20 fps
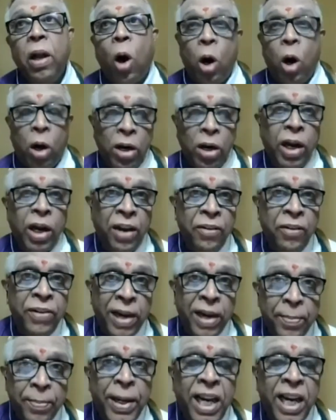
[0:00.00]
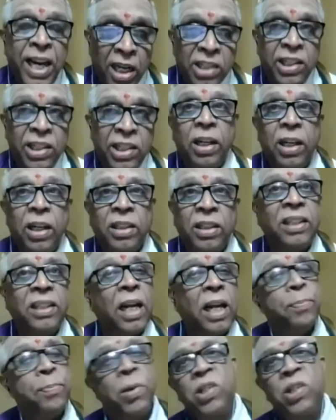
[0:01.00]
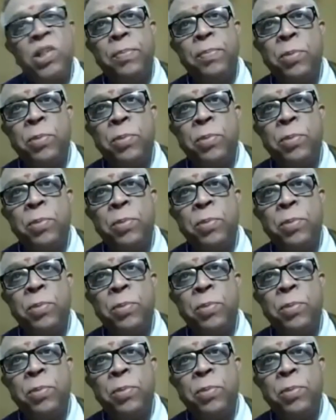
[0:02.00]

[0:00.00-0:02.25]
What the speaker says: Or if anybody does it, then that person